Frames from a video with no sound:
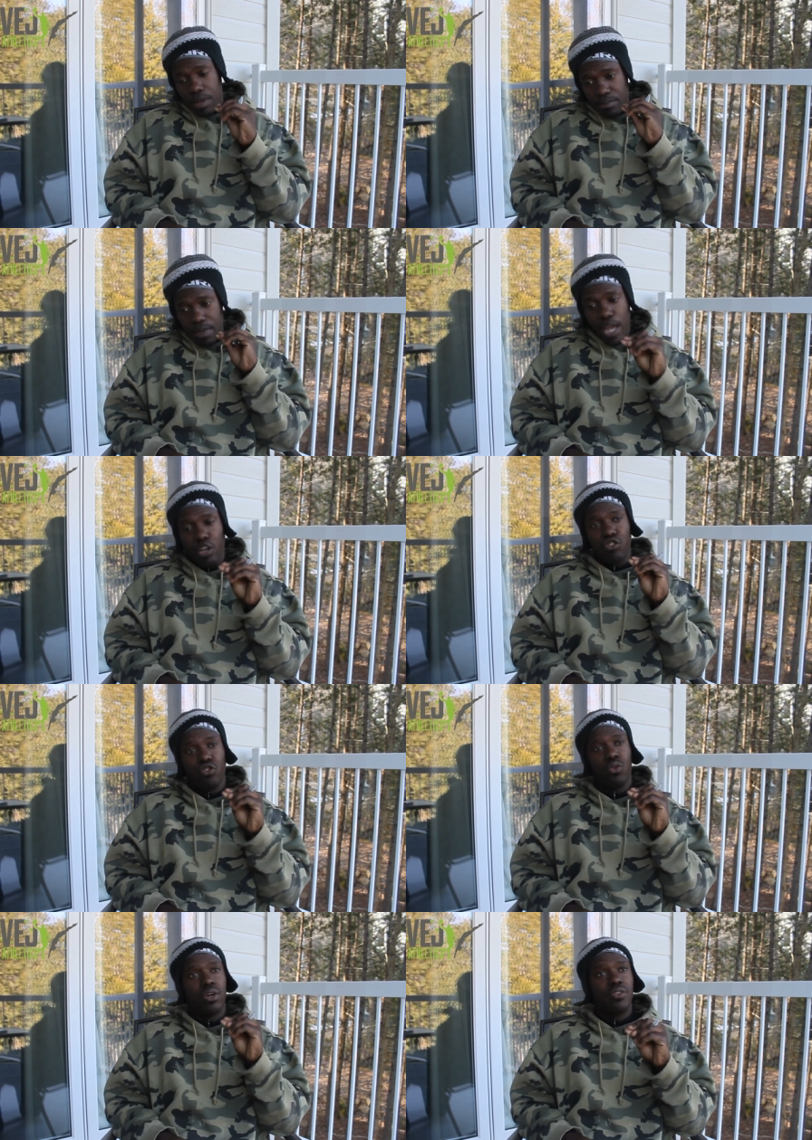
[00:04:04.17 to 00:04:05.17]
Make
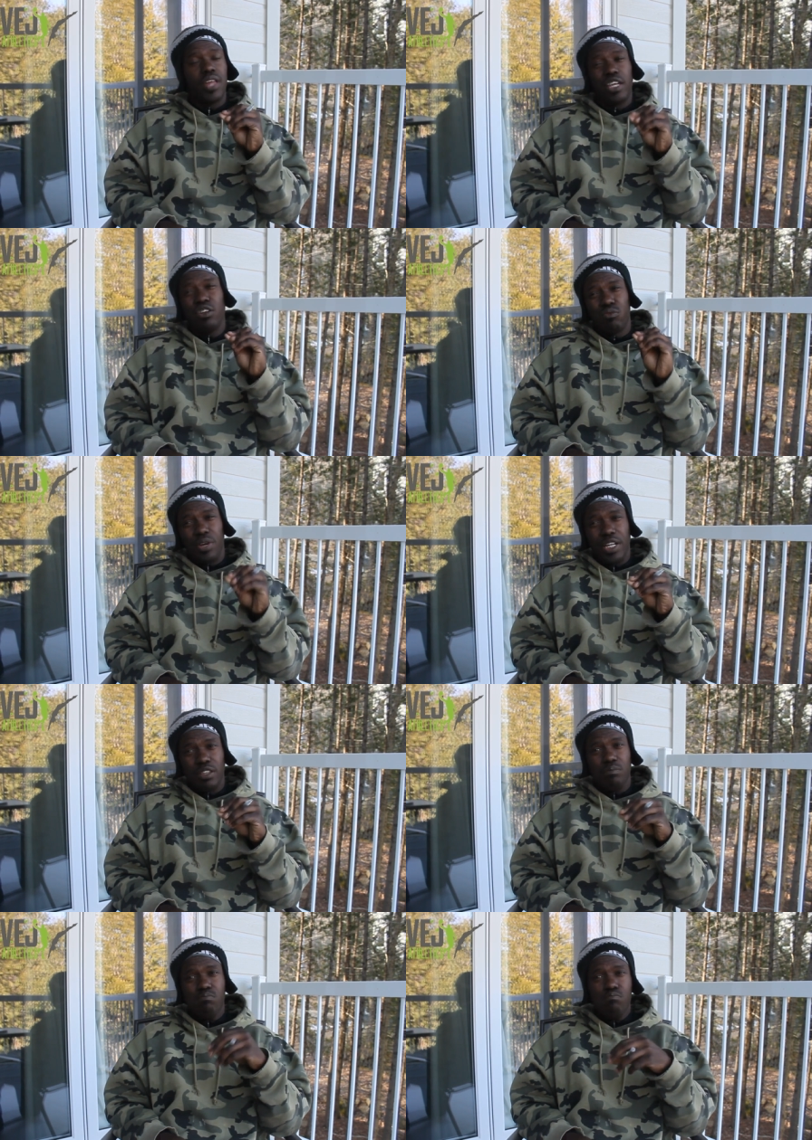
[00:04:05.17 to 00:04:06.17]
sure that you're reading
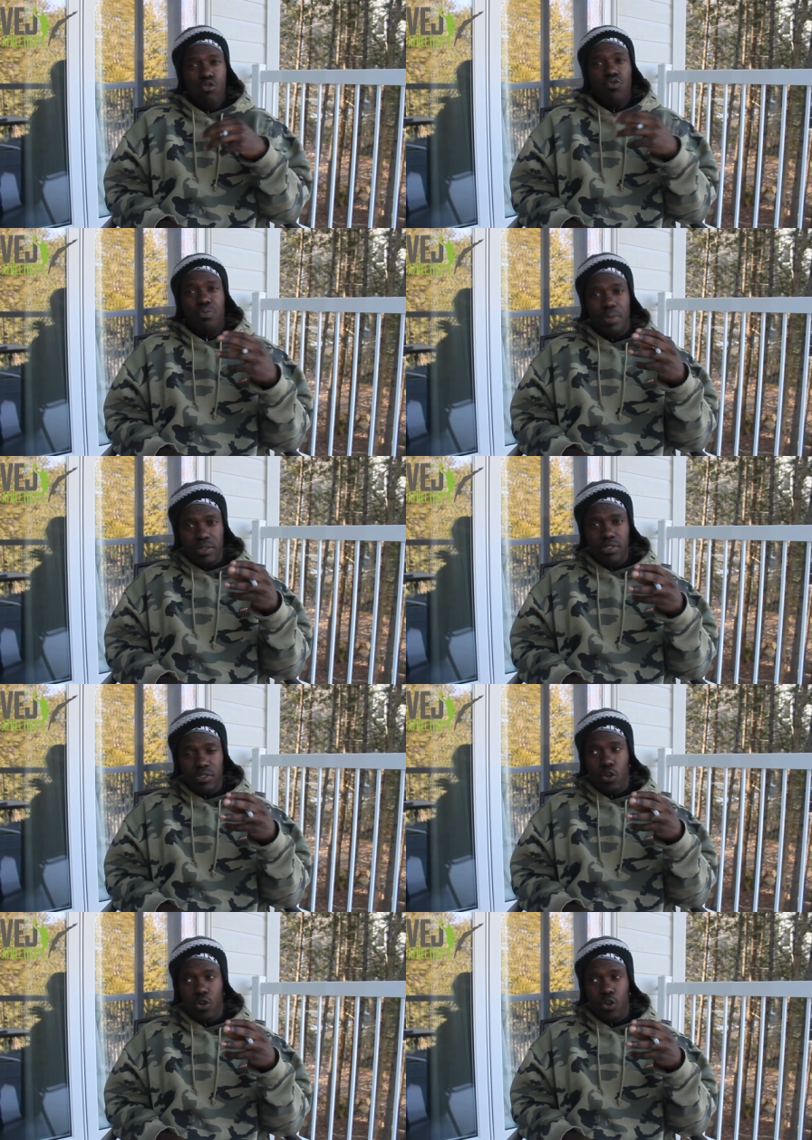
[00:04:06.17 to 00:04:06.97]
the movements,